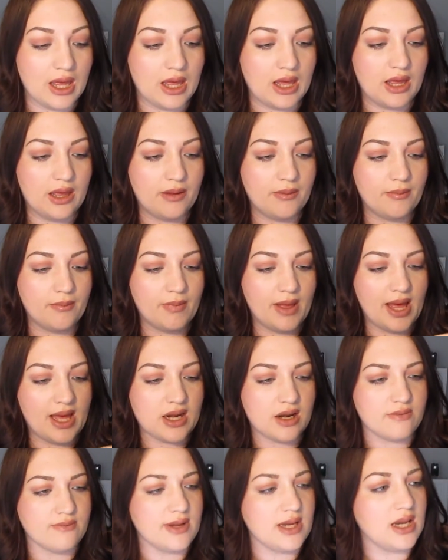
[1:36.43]
and
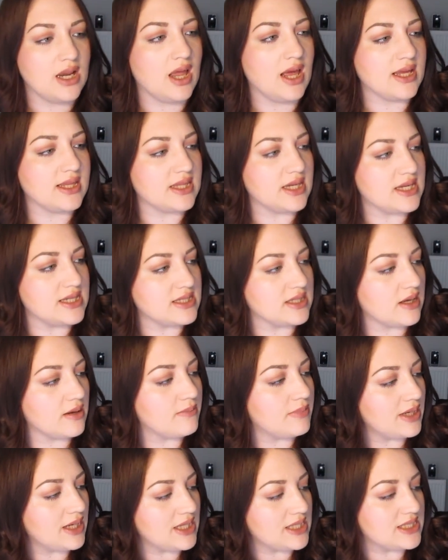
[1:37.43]
I really like that it's a
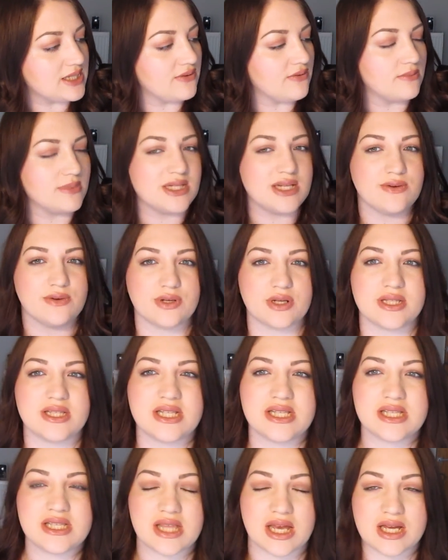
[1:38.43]
completely different material because
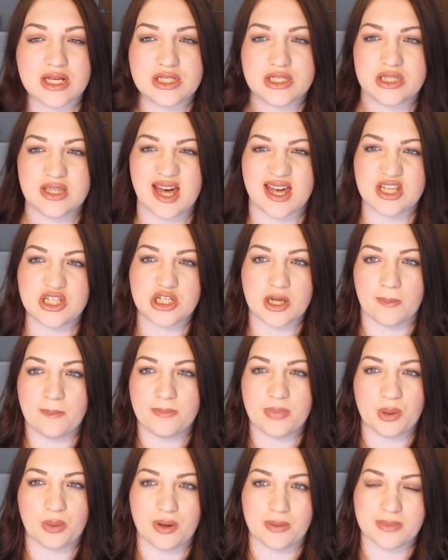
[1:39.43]
this is like that
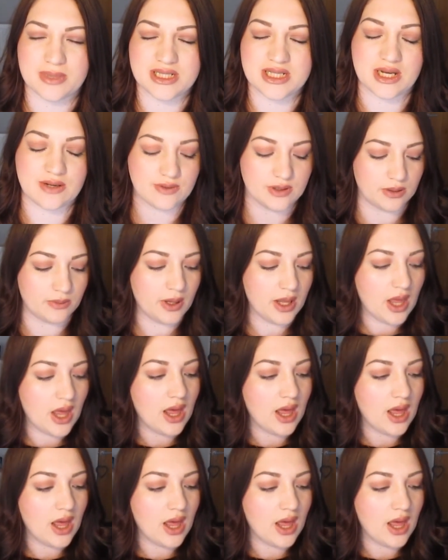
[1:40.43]
jumpery material,